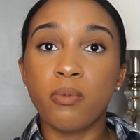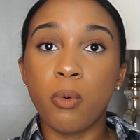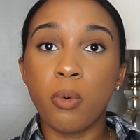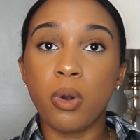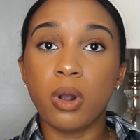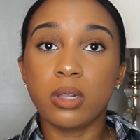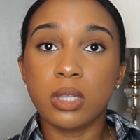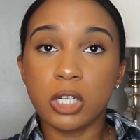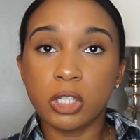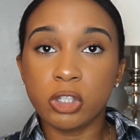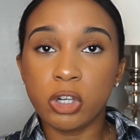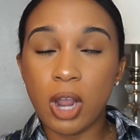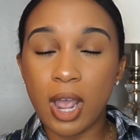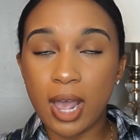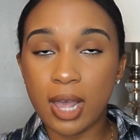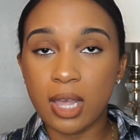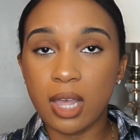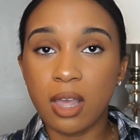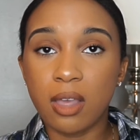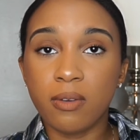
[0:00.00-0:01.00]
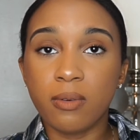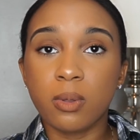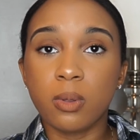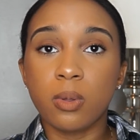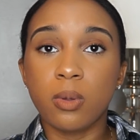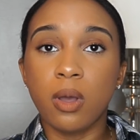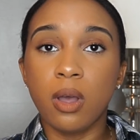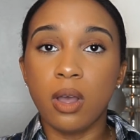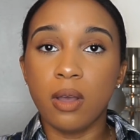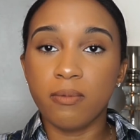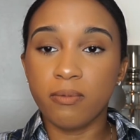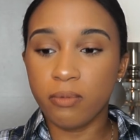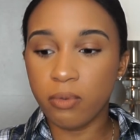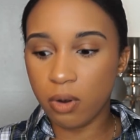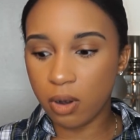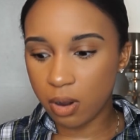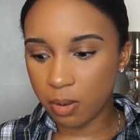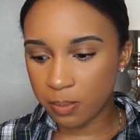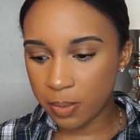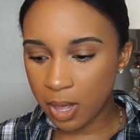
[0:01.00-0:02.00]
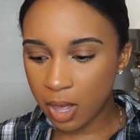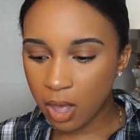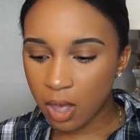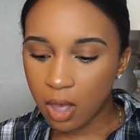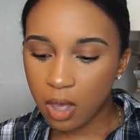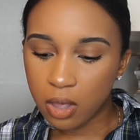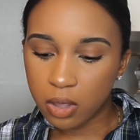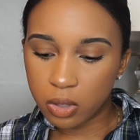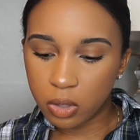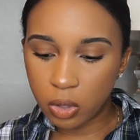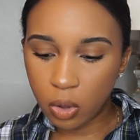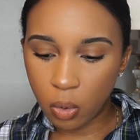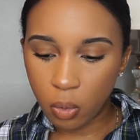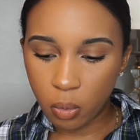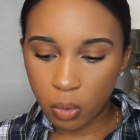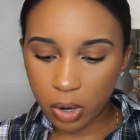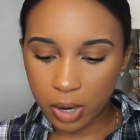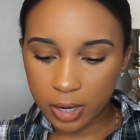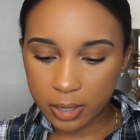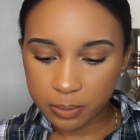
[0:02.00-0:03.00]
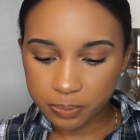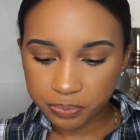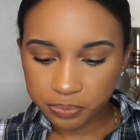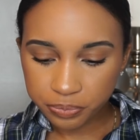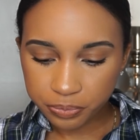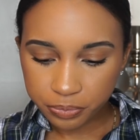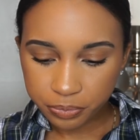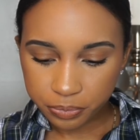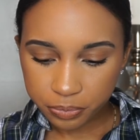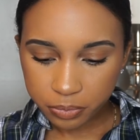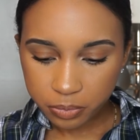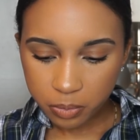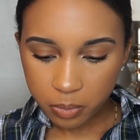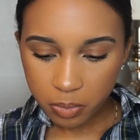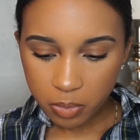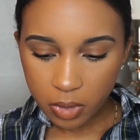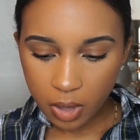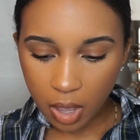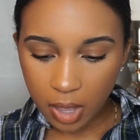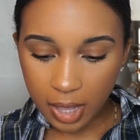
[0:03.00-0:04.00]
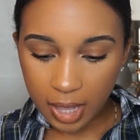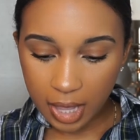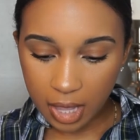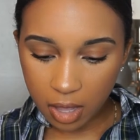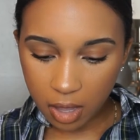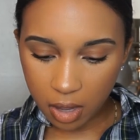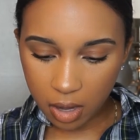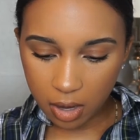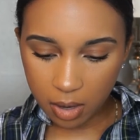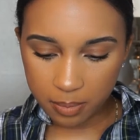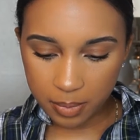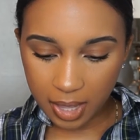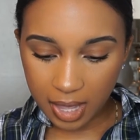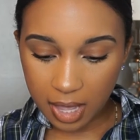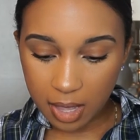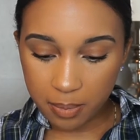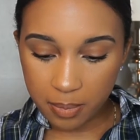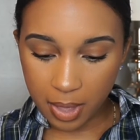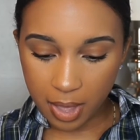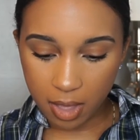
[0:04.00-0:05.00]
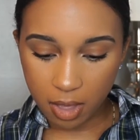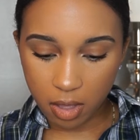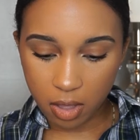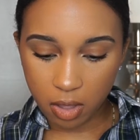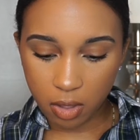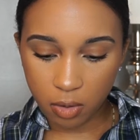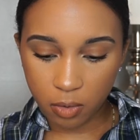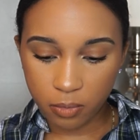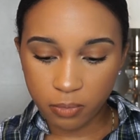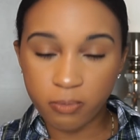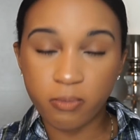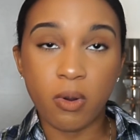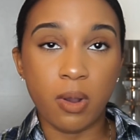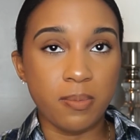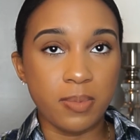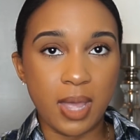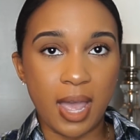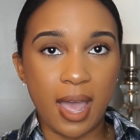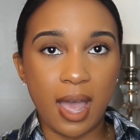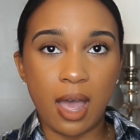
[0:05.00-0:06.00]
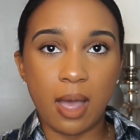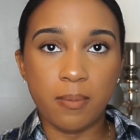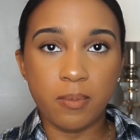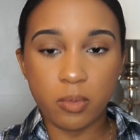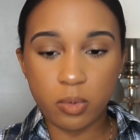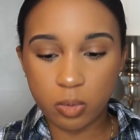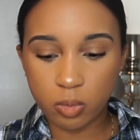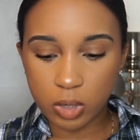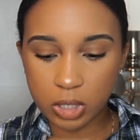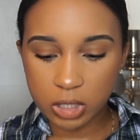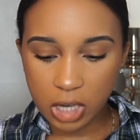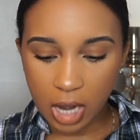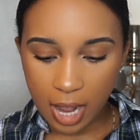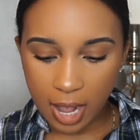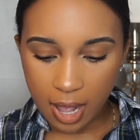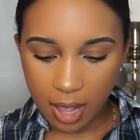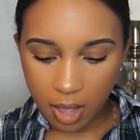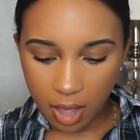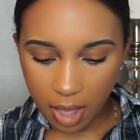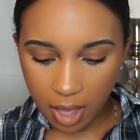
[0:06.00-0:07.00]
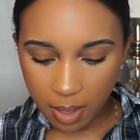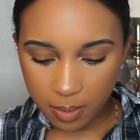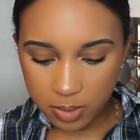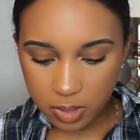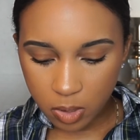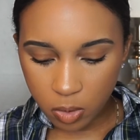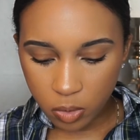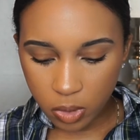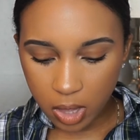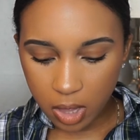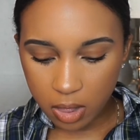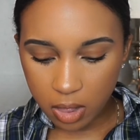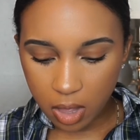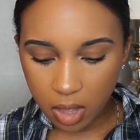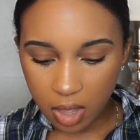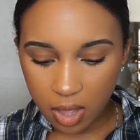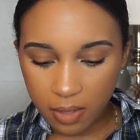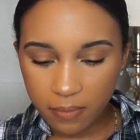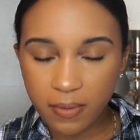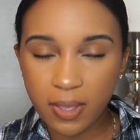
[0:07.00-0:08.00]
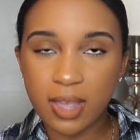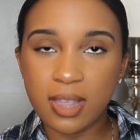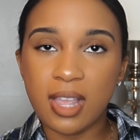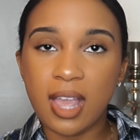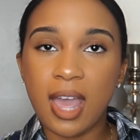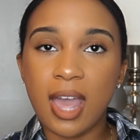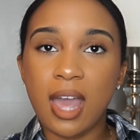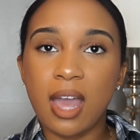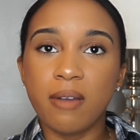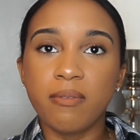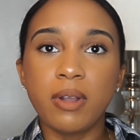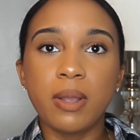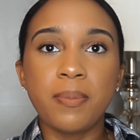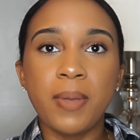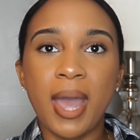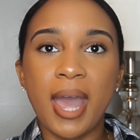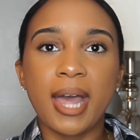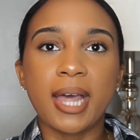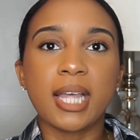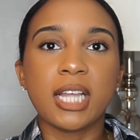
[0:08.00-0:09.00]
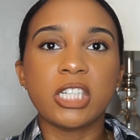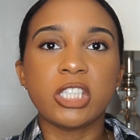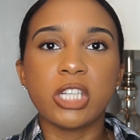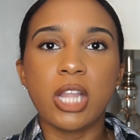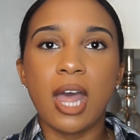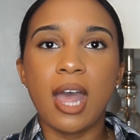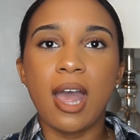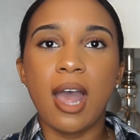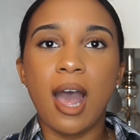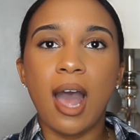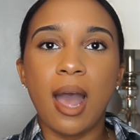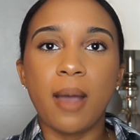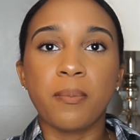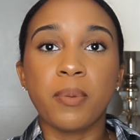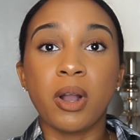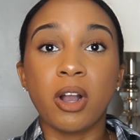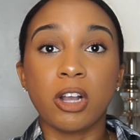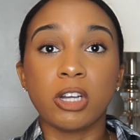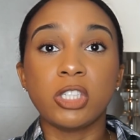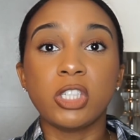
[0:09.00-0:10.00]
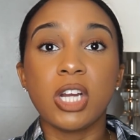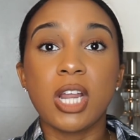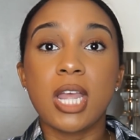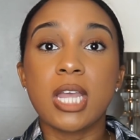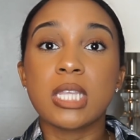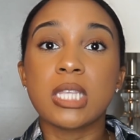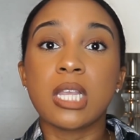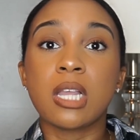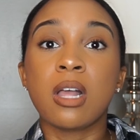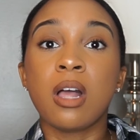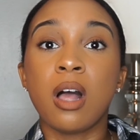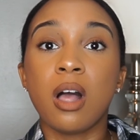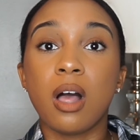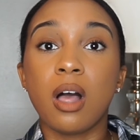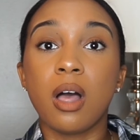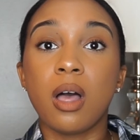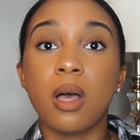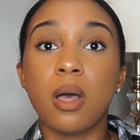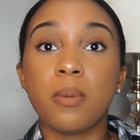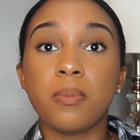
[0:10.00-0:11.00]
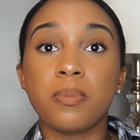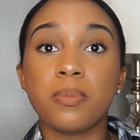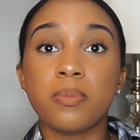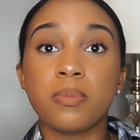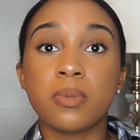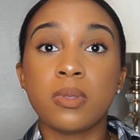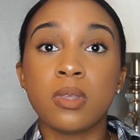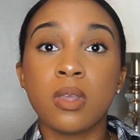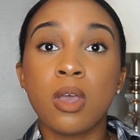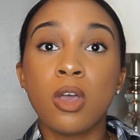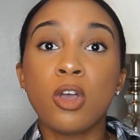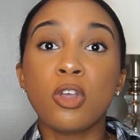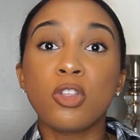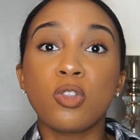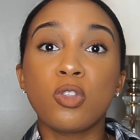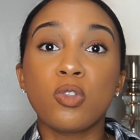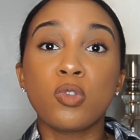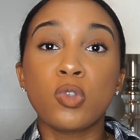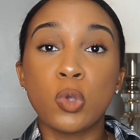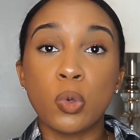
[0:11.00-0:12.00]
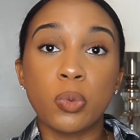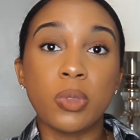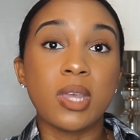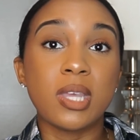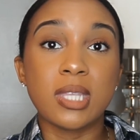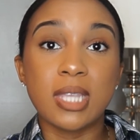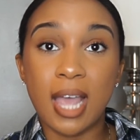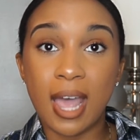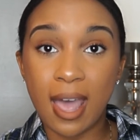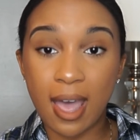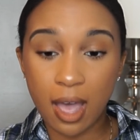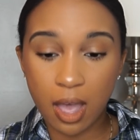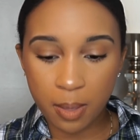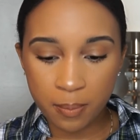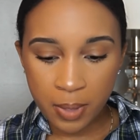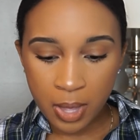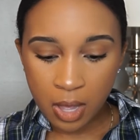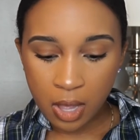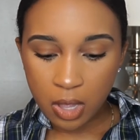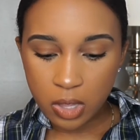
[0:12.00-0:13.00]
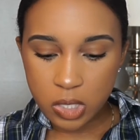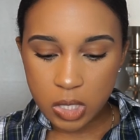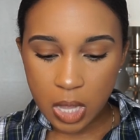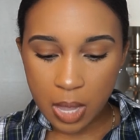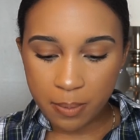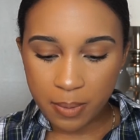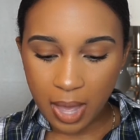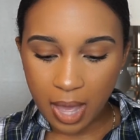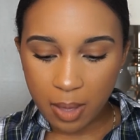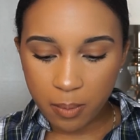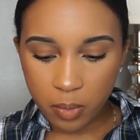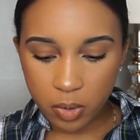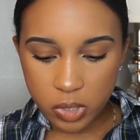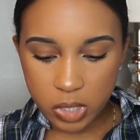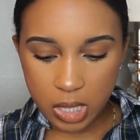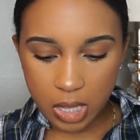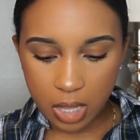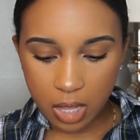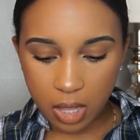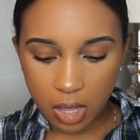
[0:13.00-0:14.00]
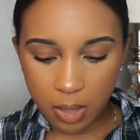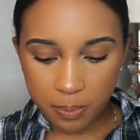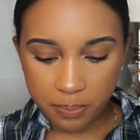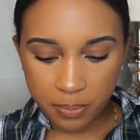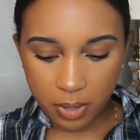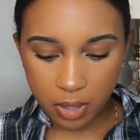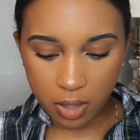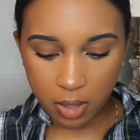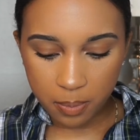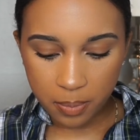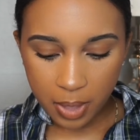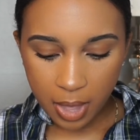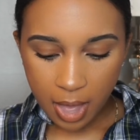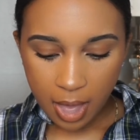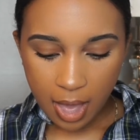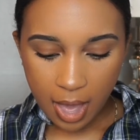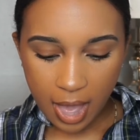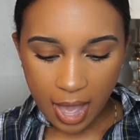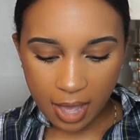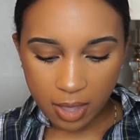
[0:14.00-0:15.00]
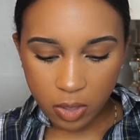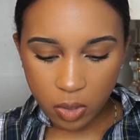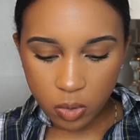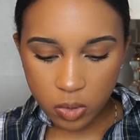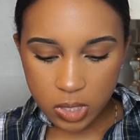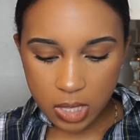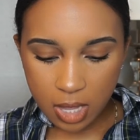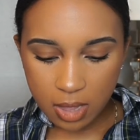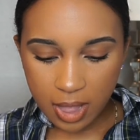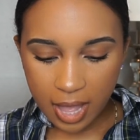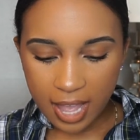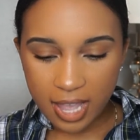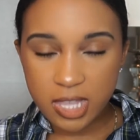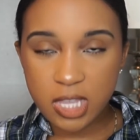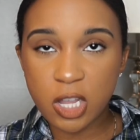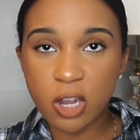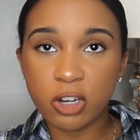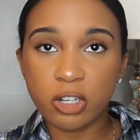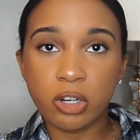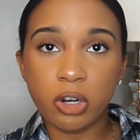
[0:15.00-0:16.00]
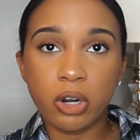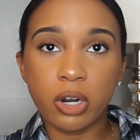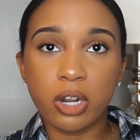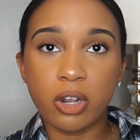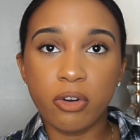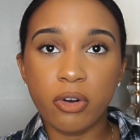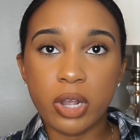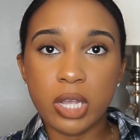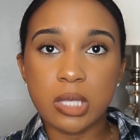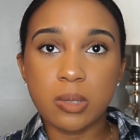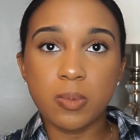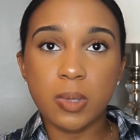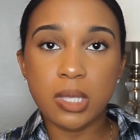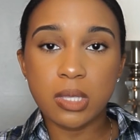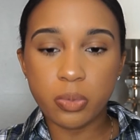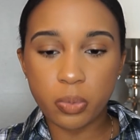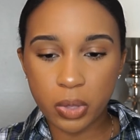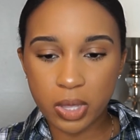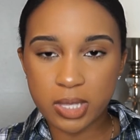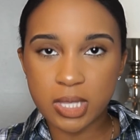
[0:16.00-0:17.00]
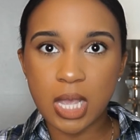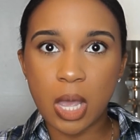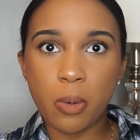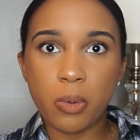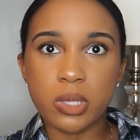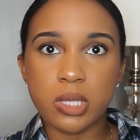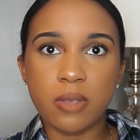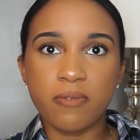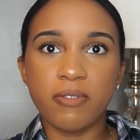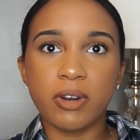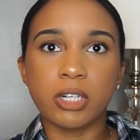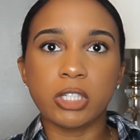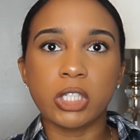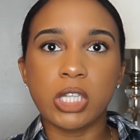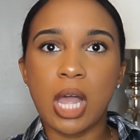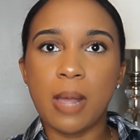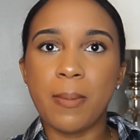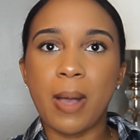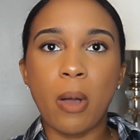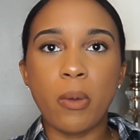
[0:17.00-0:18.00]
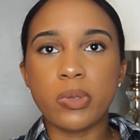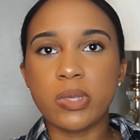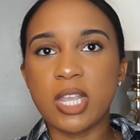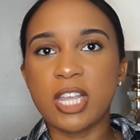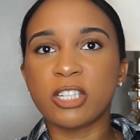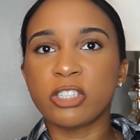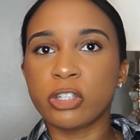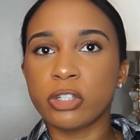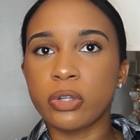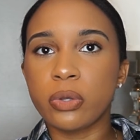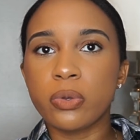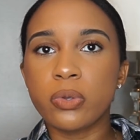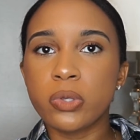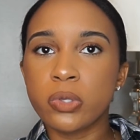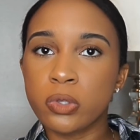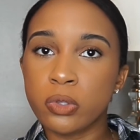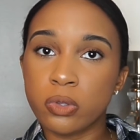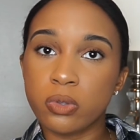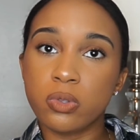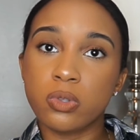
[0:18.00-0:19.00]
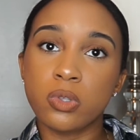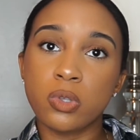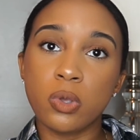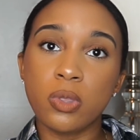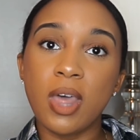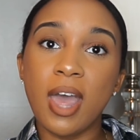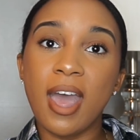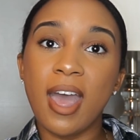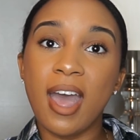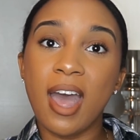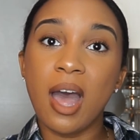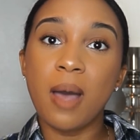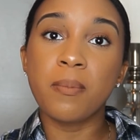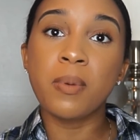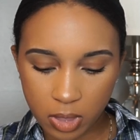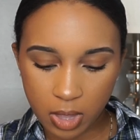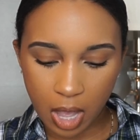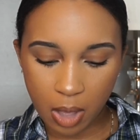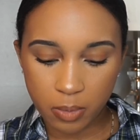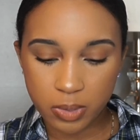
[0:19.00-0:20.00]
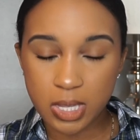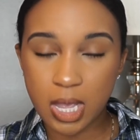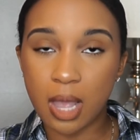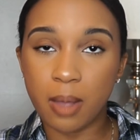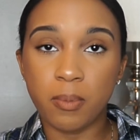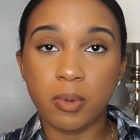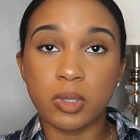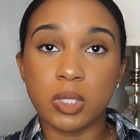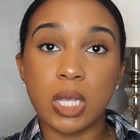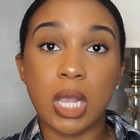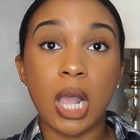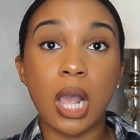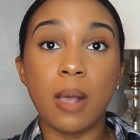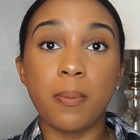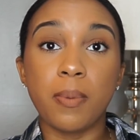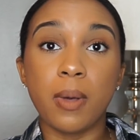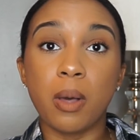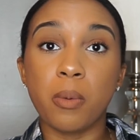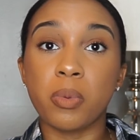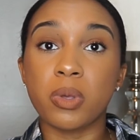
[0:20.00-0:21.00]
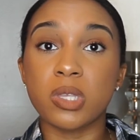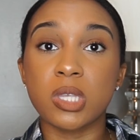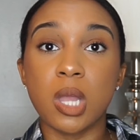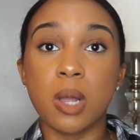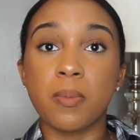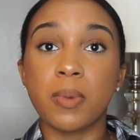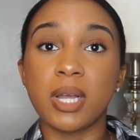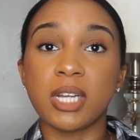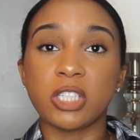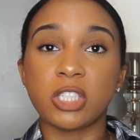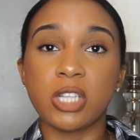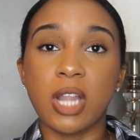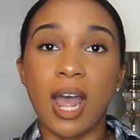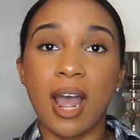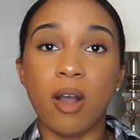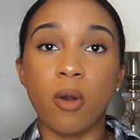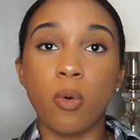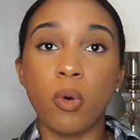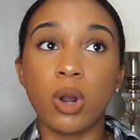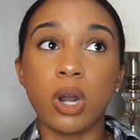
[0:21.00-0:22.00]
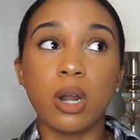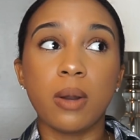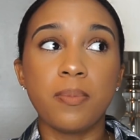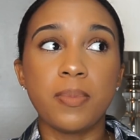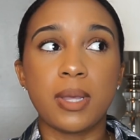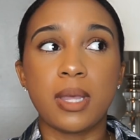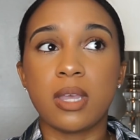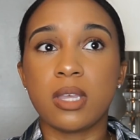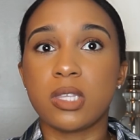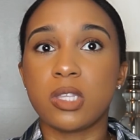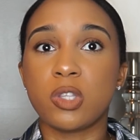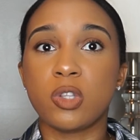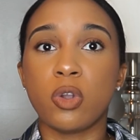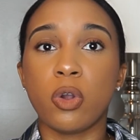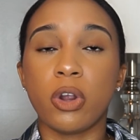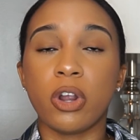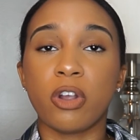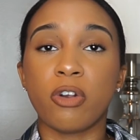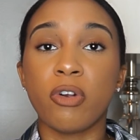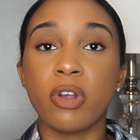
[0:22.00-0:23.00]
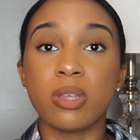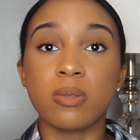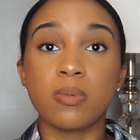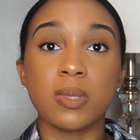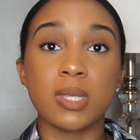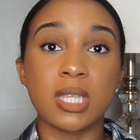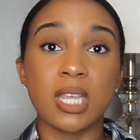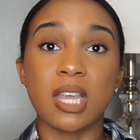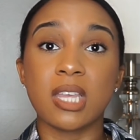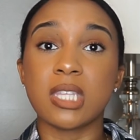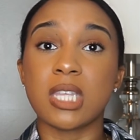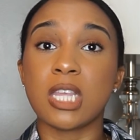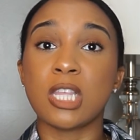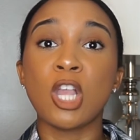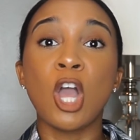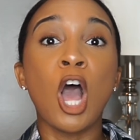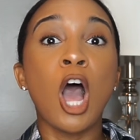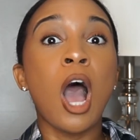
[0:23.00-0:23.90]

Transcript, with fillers: for the tracking um, from your um, email from the app, which I absolutely love. And every package that I purchase comes to this app. So I'm able to keep up. And I used it last year during Christmas because that was the first time I was introduced to the app. Now I was able to keep up with so much that work because during Christmas season,